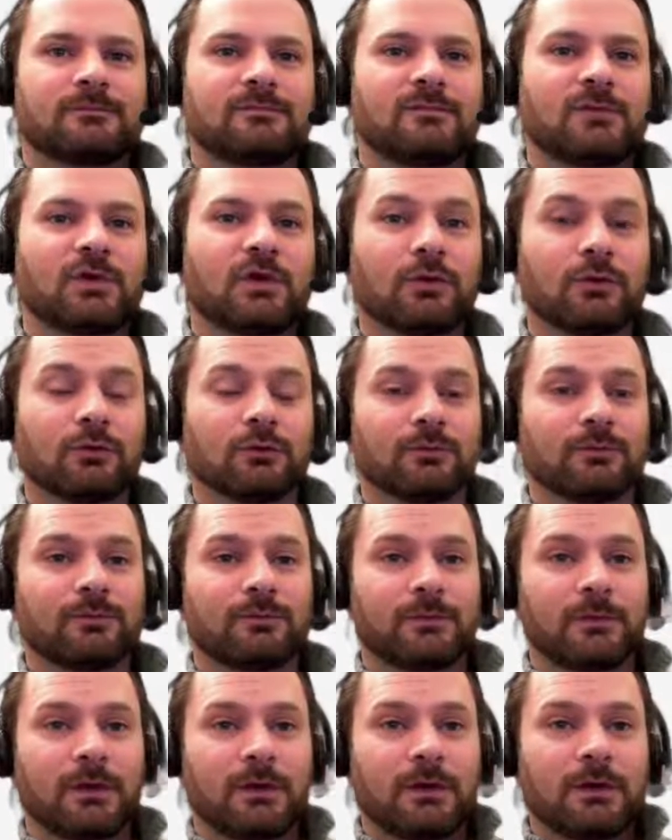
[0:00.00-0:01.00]
Cool.
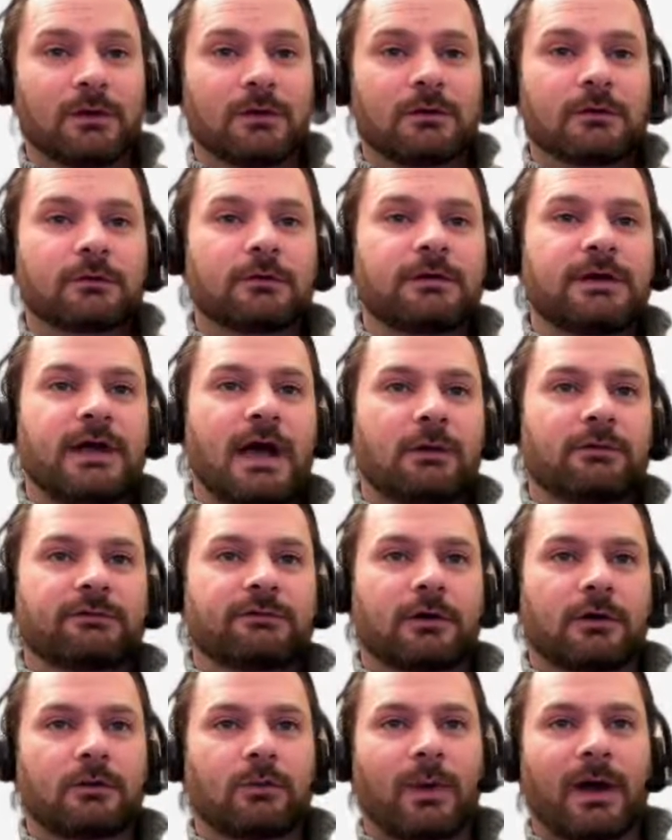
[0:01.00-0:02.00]
So now we've
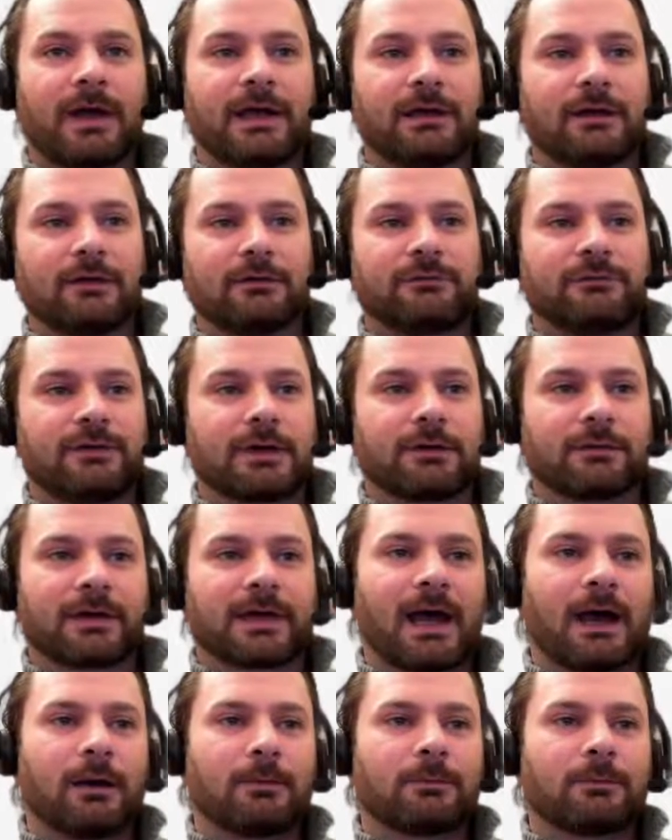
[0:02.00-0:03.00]
got a way of figuring
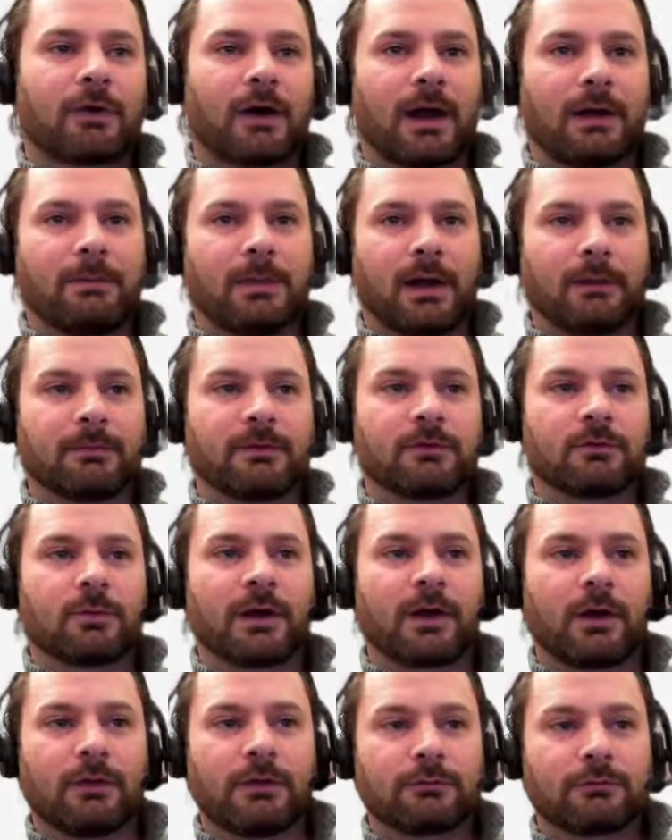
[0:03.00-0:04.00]
out prime numbers. We're
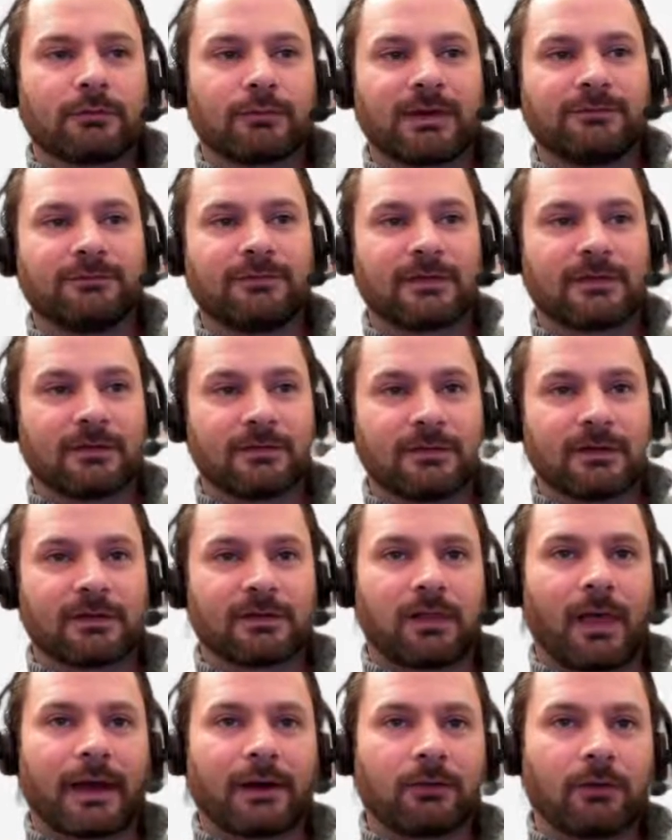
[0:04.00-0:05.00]
going to revisit this
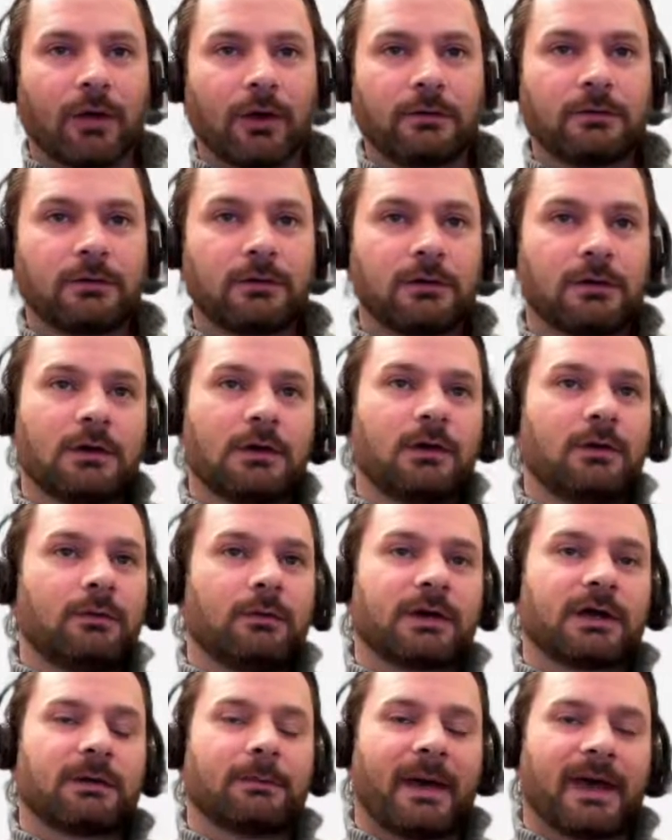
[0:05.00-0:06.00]
later on. We're
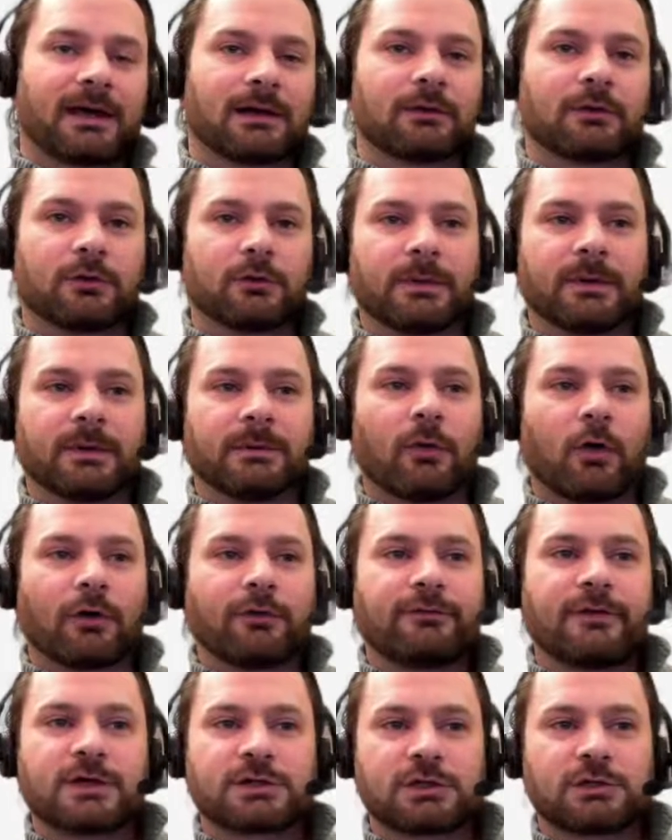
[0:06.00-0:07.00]
going to make it a little bit more
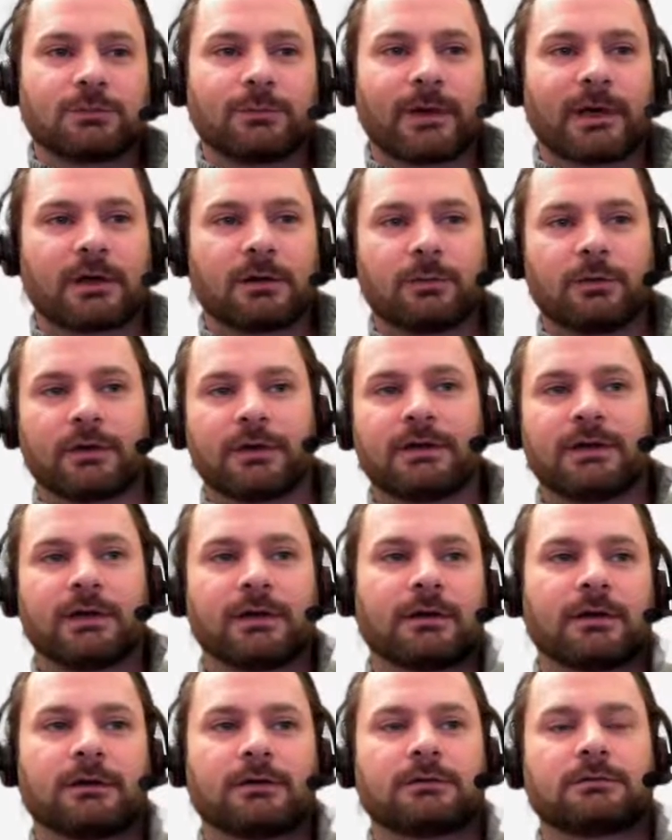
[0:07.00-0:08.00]
efficient. We're going to put it in
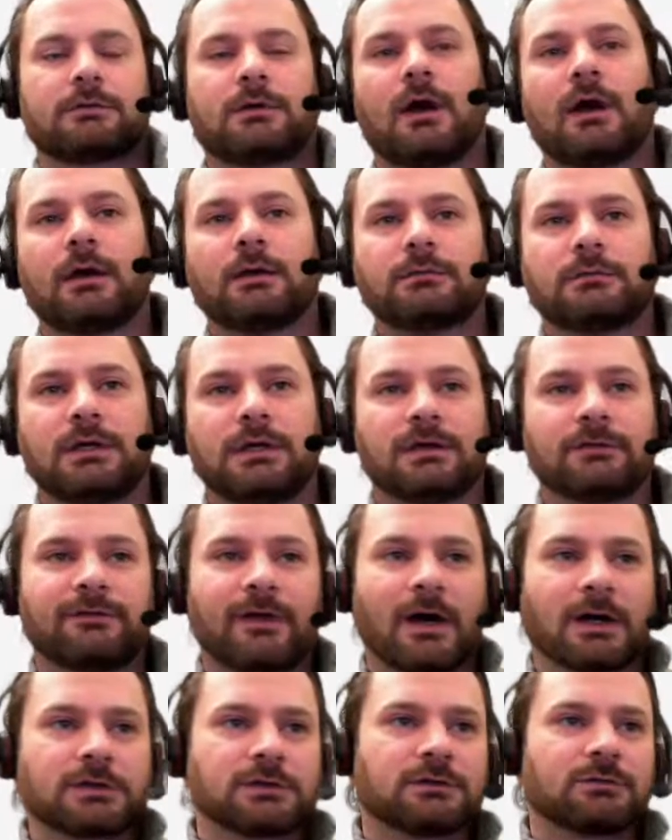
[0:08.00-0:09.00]
a
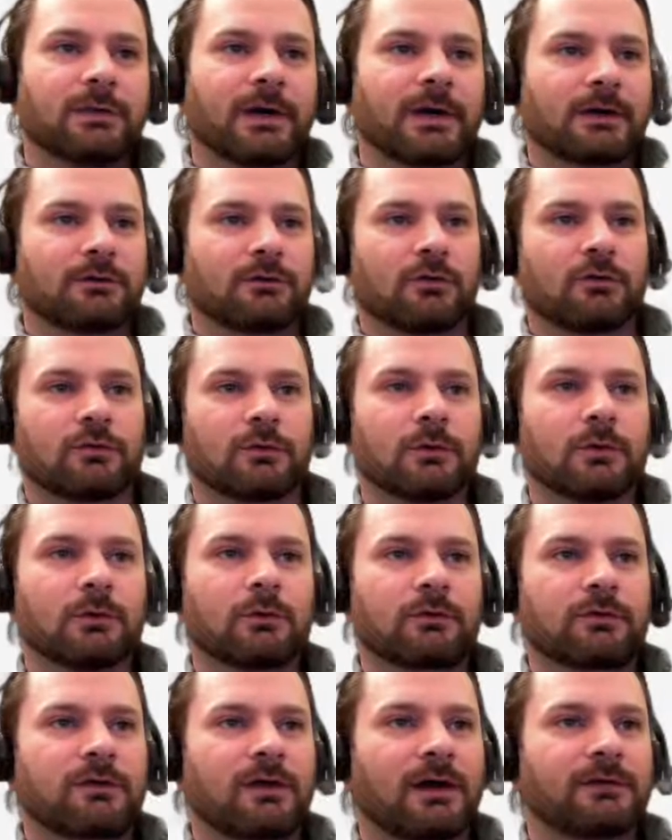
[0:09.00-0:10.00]
function. We're going to do some cool
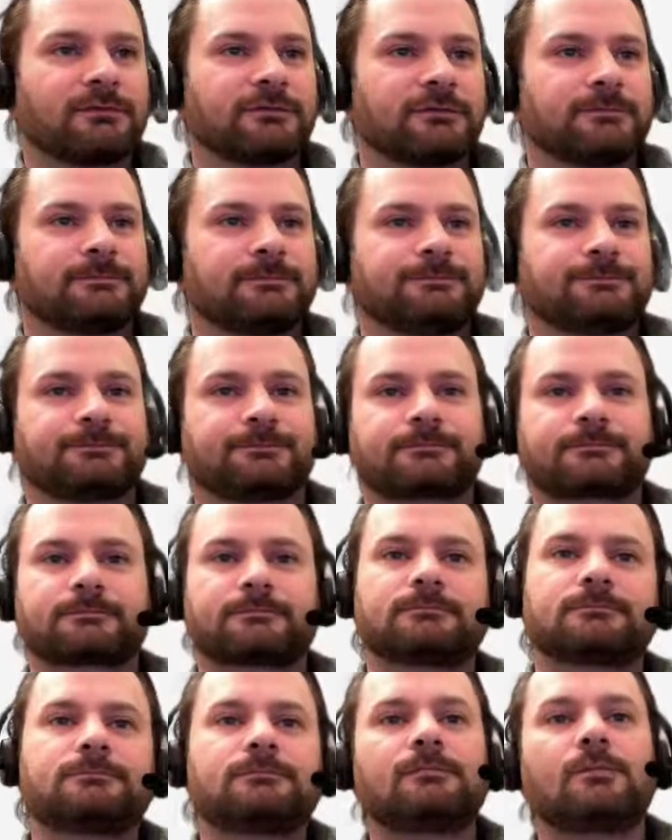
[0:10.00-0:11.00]
stuff.
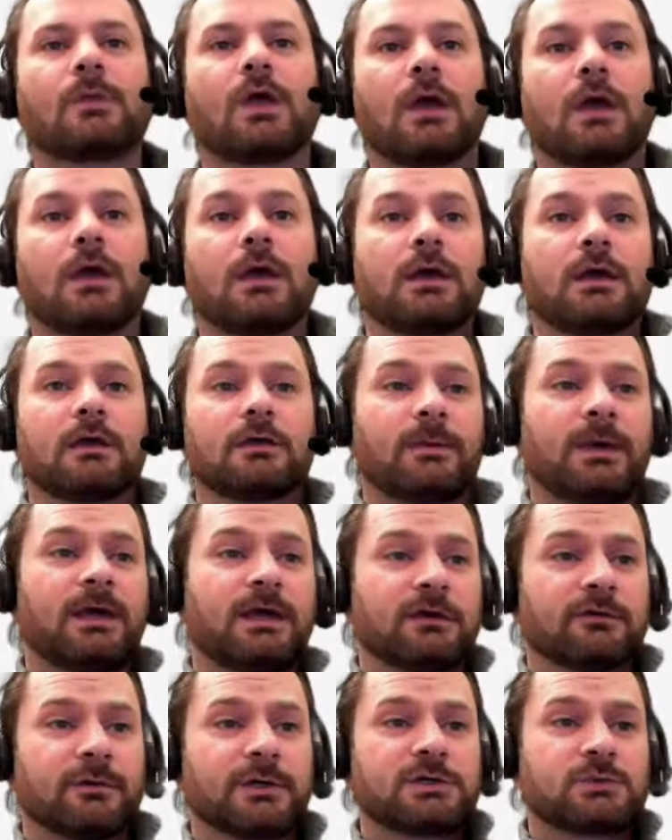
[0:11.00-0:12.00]
Speaking
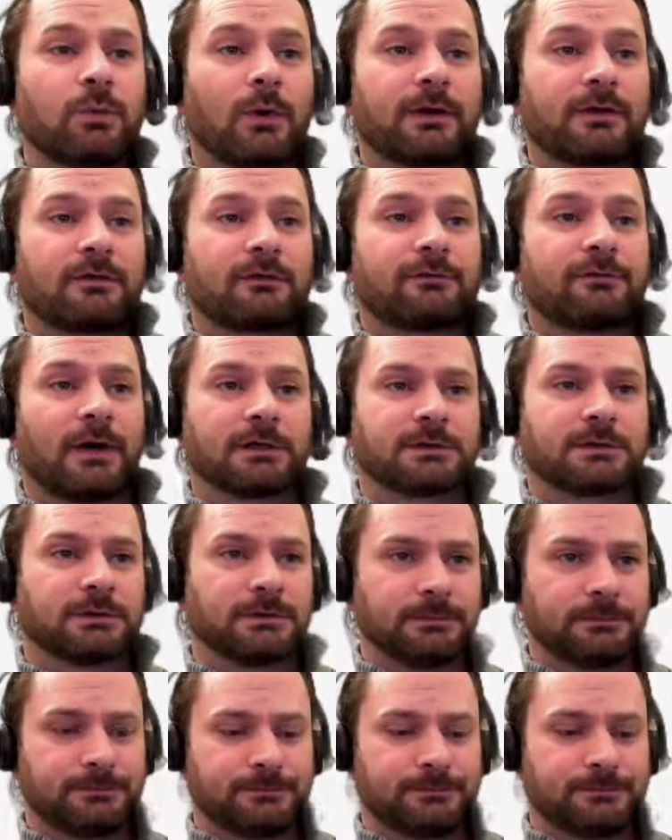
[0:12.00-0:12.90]
of which, what is a function?